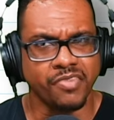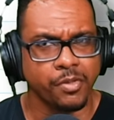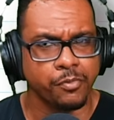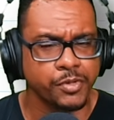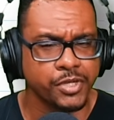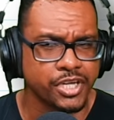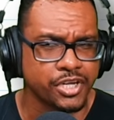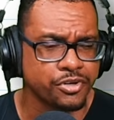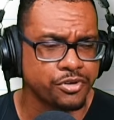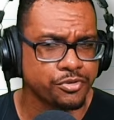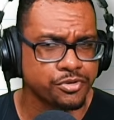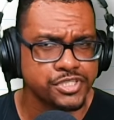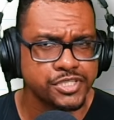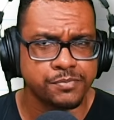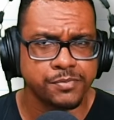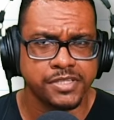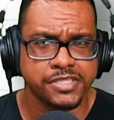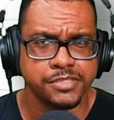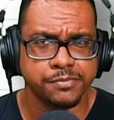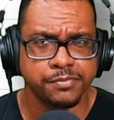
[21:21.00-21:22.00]
We could cross
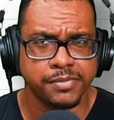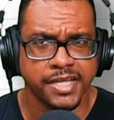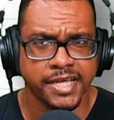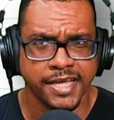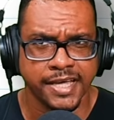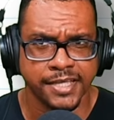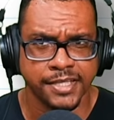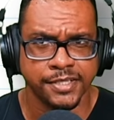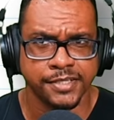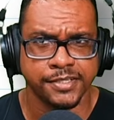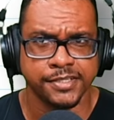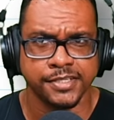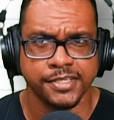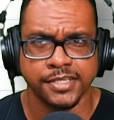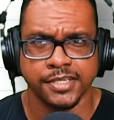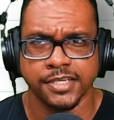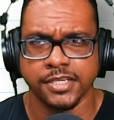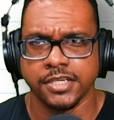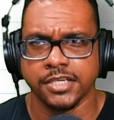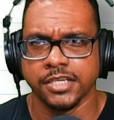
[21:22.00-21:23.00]
multiply.
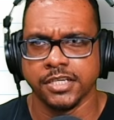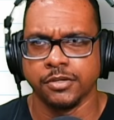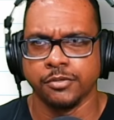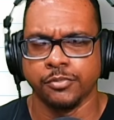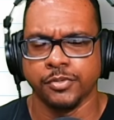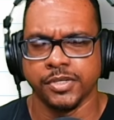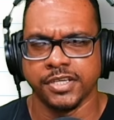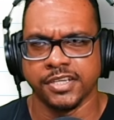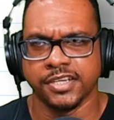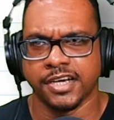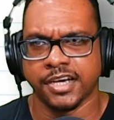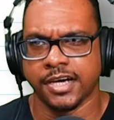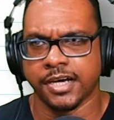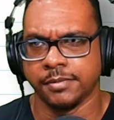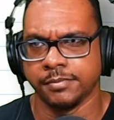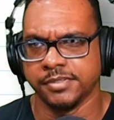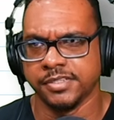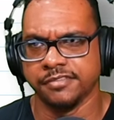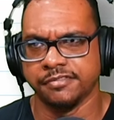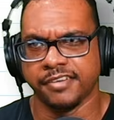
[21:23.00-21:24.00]
We could
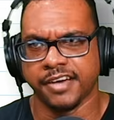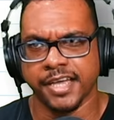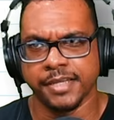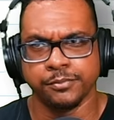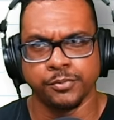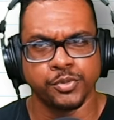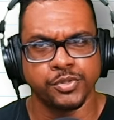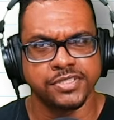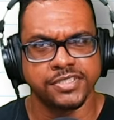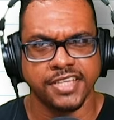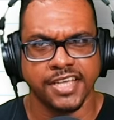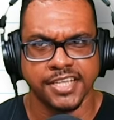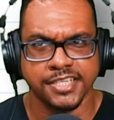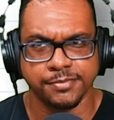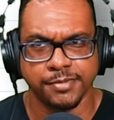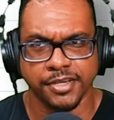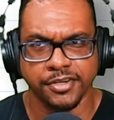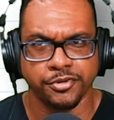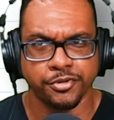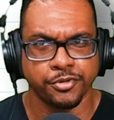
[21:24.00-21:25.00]
divide both sides
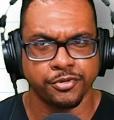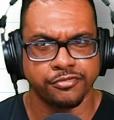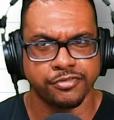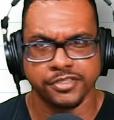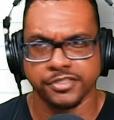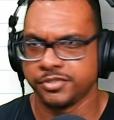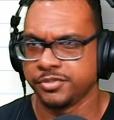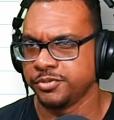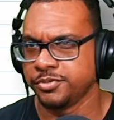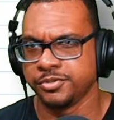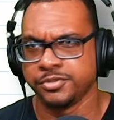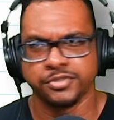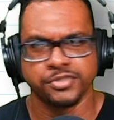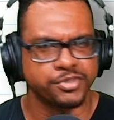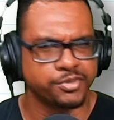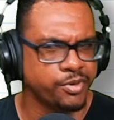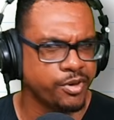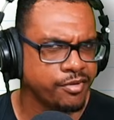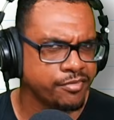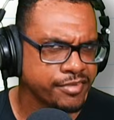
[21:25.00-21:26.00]
by 3 over 2.
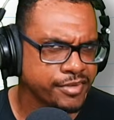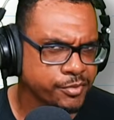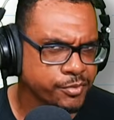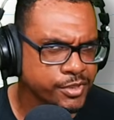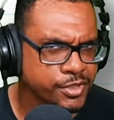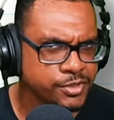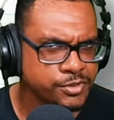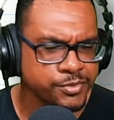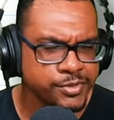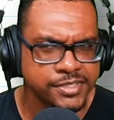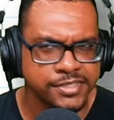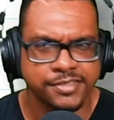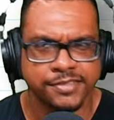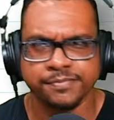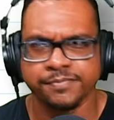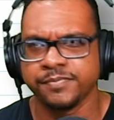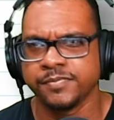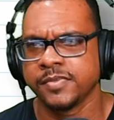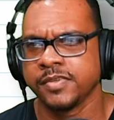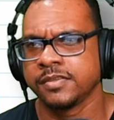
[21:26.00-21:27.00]
So however I want to do it.
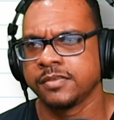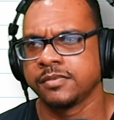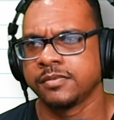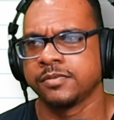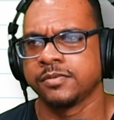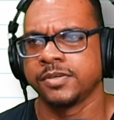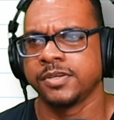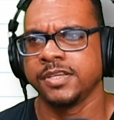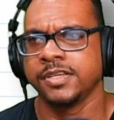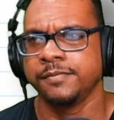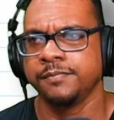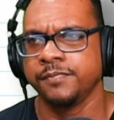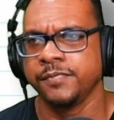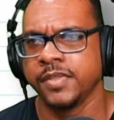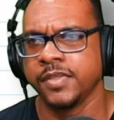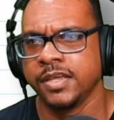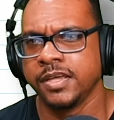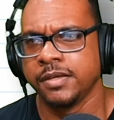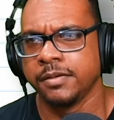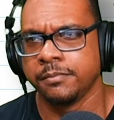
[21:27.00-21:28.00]
Okay.
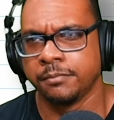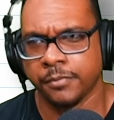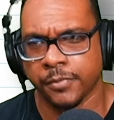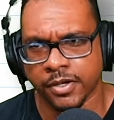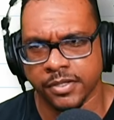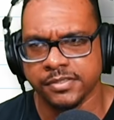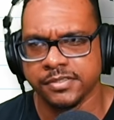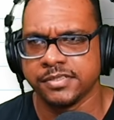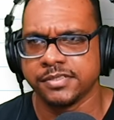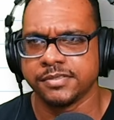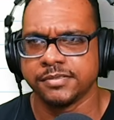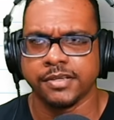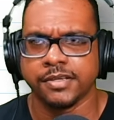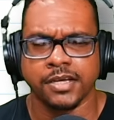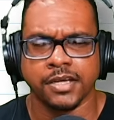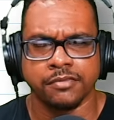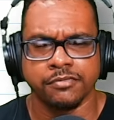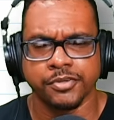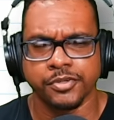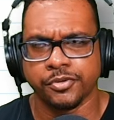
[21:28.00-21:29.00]
But
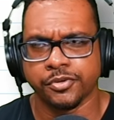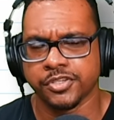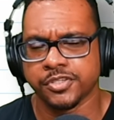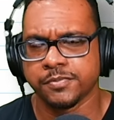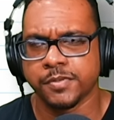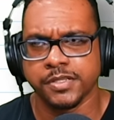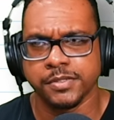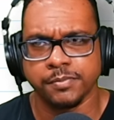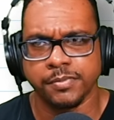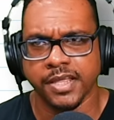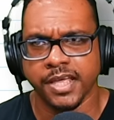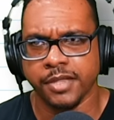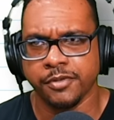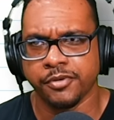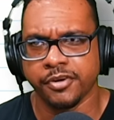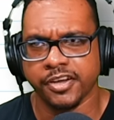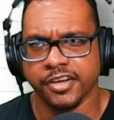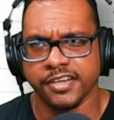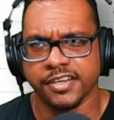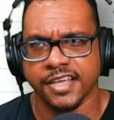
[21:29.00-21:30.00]
if you cross multiply,
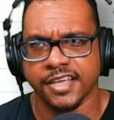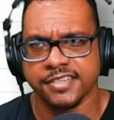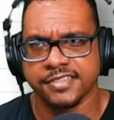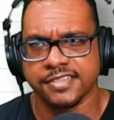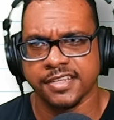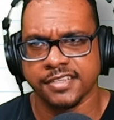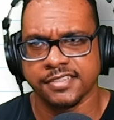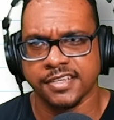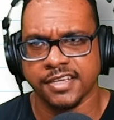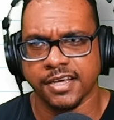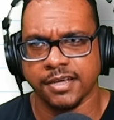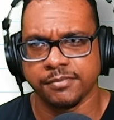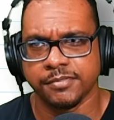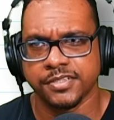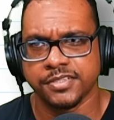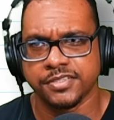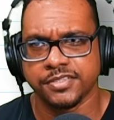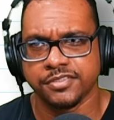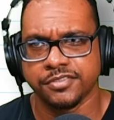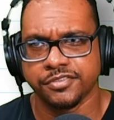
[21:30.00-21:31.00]
recognize that
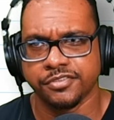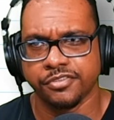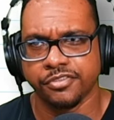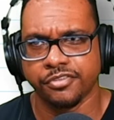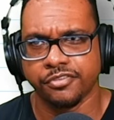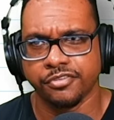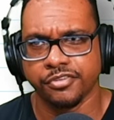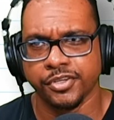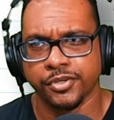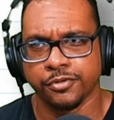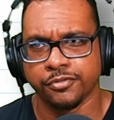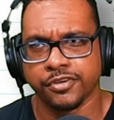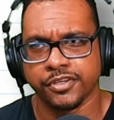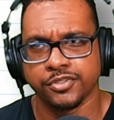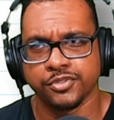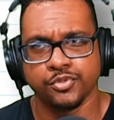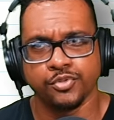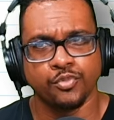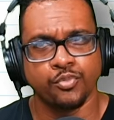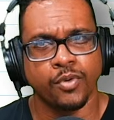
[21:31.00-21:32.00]
this 3 over
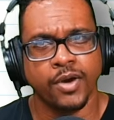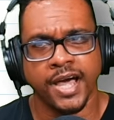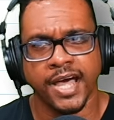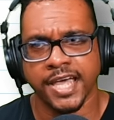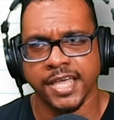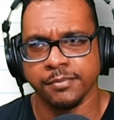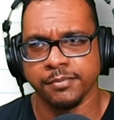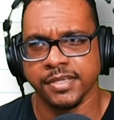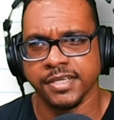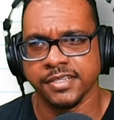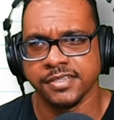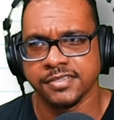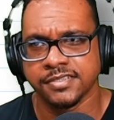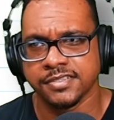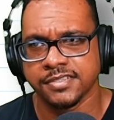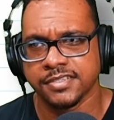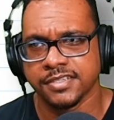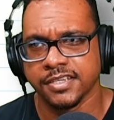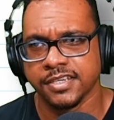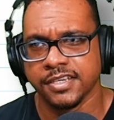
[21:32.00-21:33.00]
2y
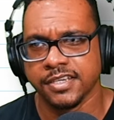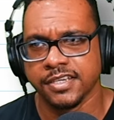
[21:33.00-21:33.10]
means